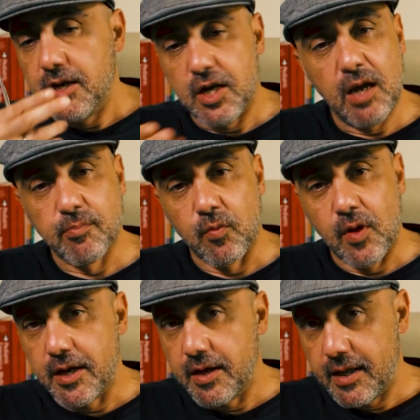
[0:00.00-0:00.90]
Number
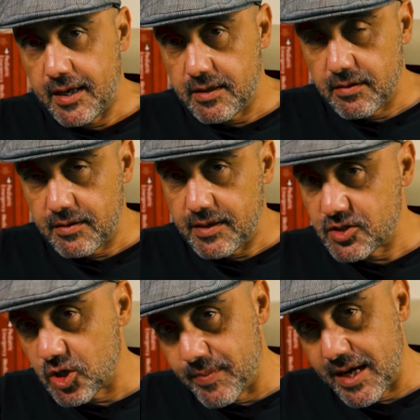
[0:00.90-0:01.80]
one,
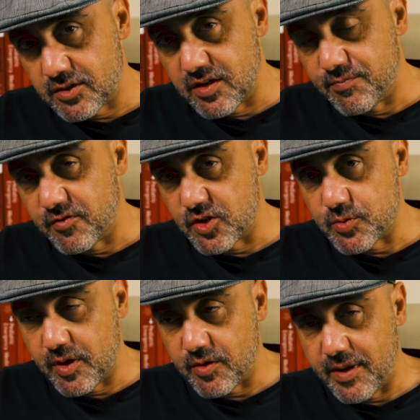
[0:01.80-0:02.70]
let's go back to the
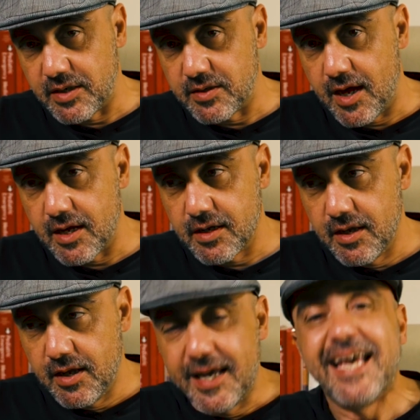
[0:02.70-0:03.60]
first part of my talk.
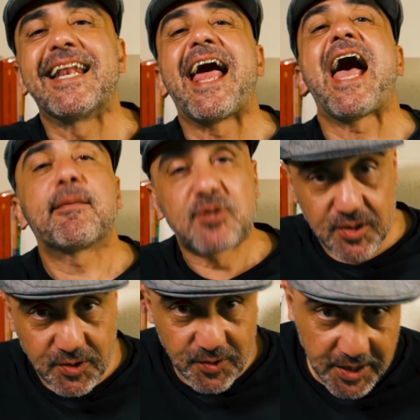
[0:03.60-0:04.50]
It
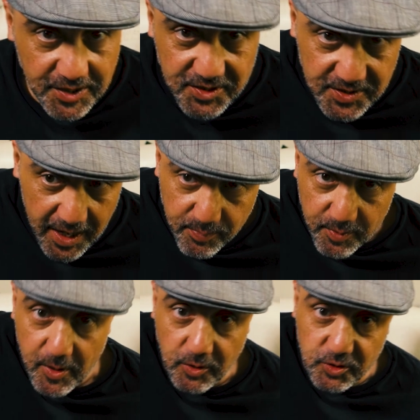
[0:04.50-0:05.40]
absolutely does not
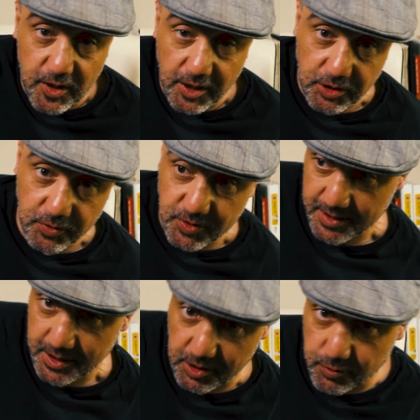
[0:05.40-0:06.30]
promote drug use
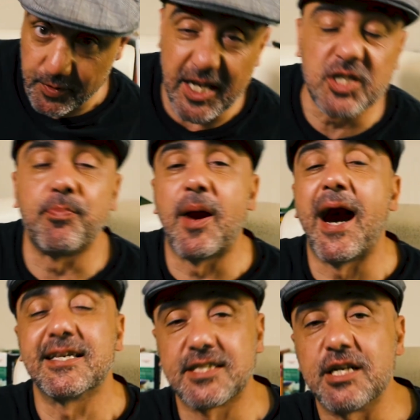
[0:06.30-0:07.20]
and it creates
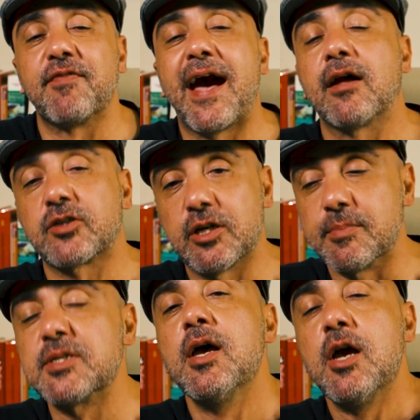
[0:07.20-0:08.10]
positive
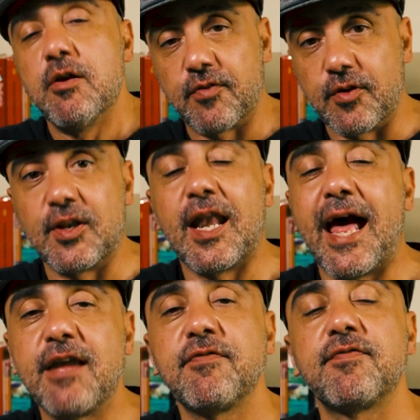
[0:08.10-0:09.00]
outcomes for
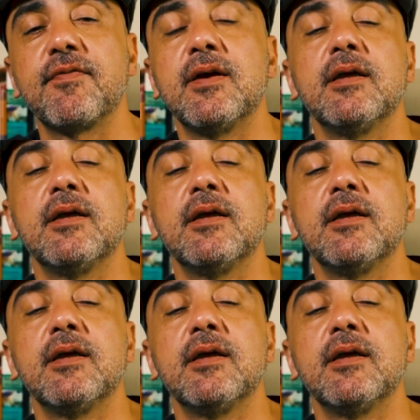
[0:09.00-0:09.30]
life,